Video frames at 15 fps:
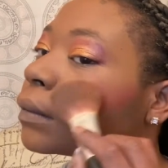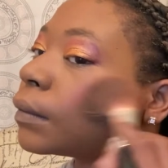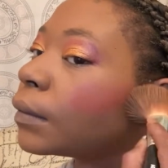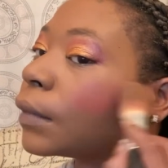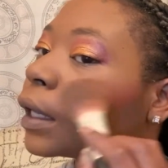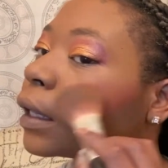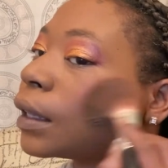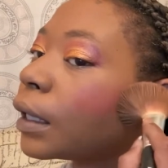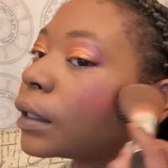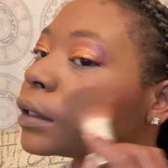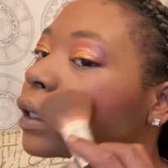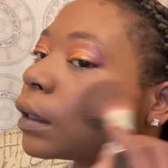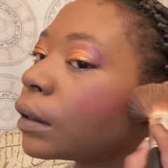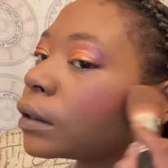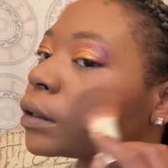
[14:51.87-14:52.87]
And that's
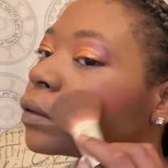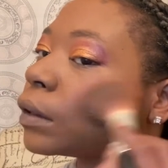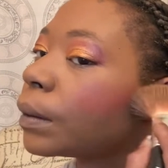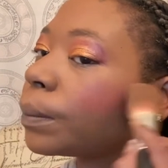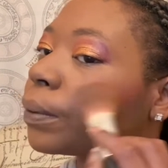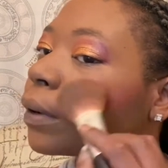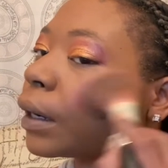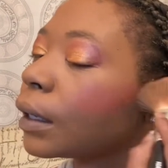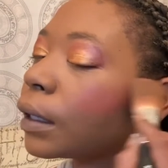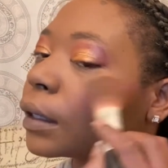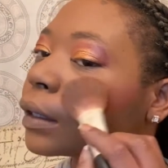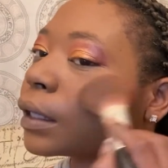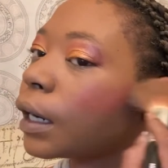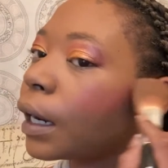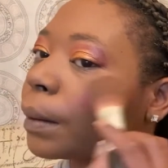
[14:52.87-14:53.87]
also a
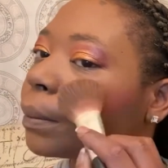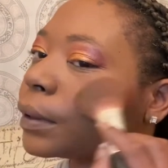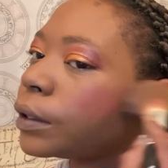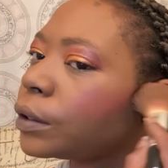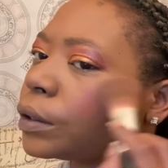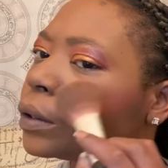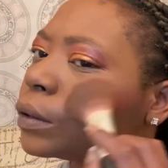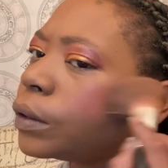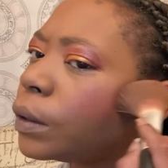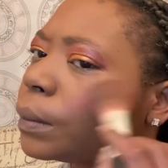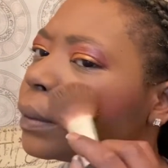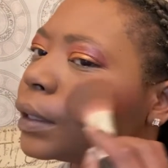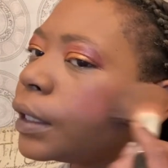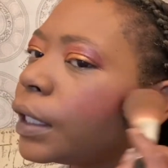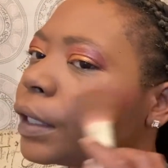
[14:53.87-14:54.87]
product that I do
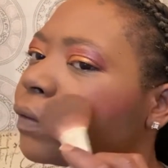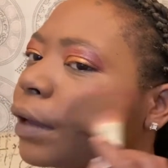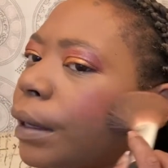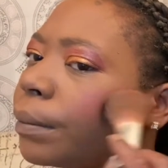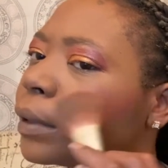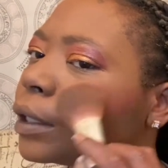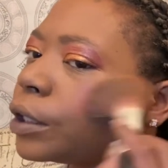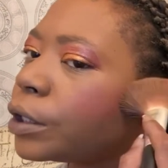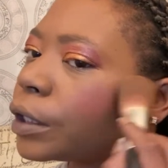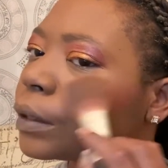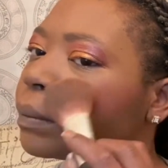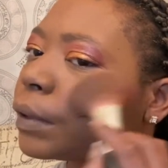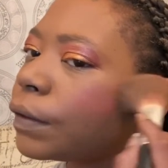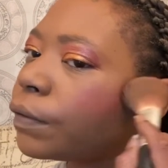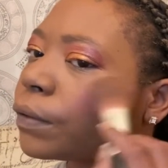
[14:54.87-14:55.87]
believe I
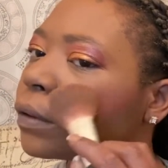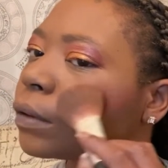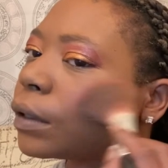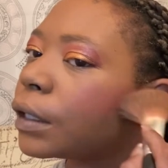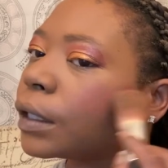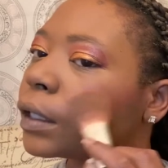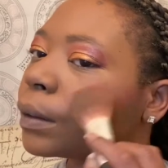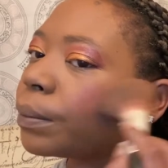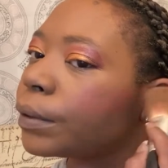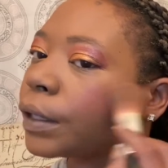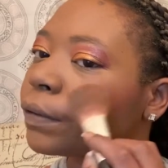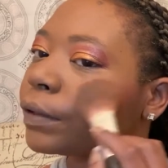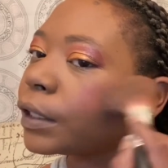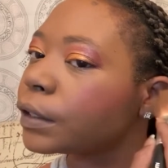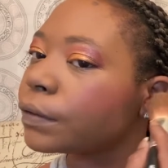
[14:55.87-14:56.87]
mentioned before in a
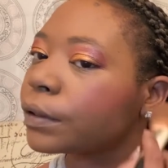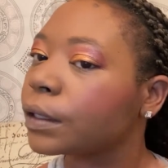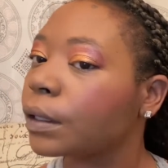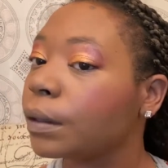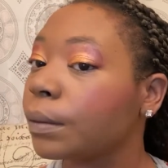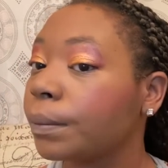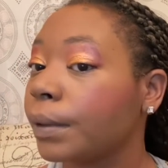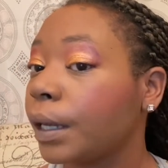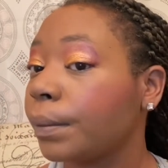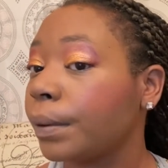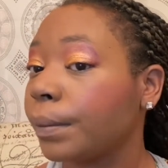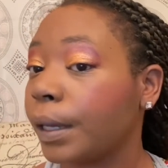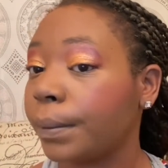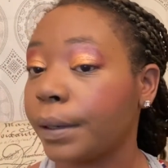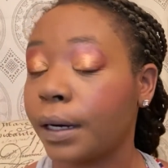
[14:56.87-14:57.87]
previous video. Maybe,
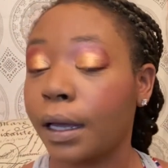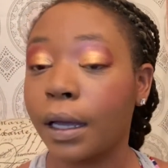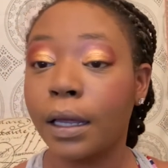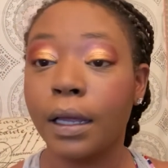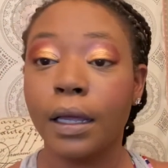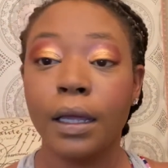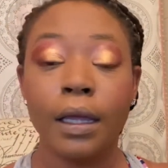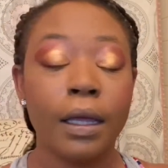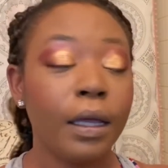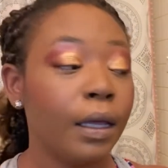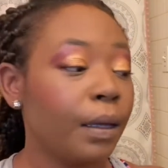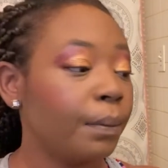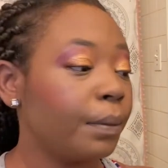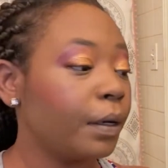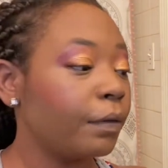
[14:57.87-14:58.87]
maybe not.
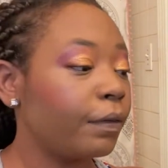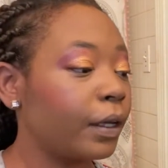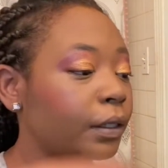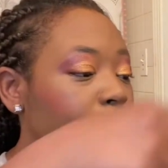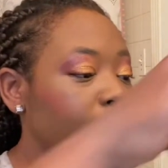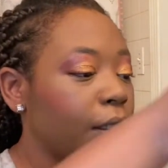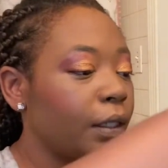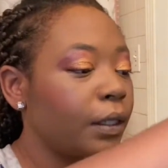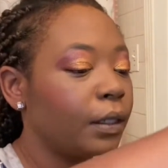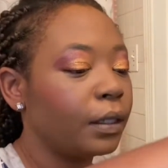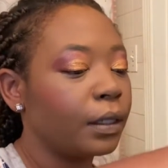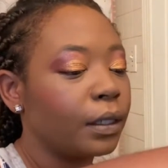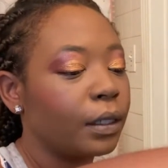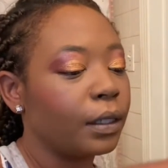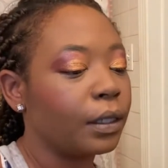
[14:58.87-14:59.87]
But if I
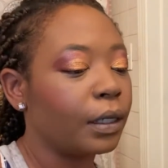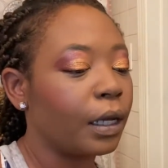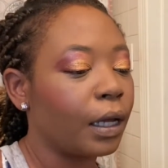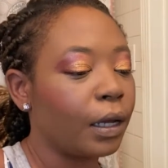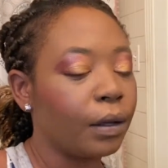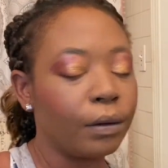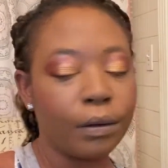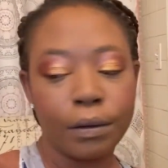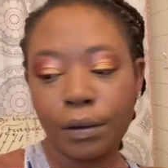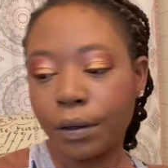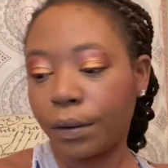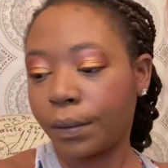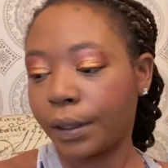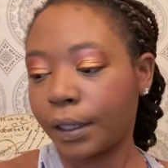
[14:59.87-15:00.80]
didn't, now you know what it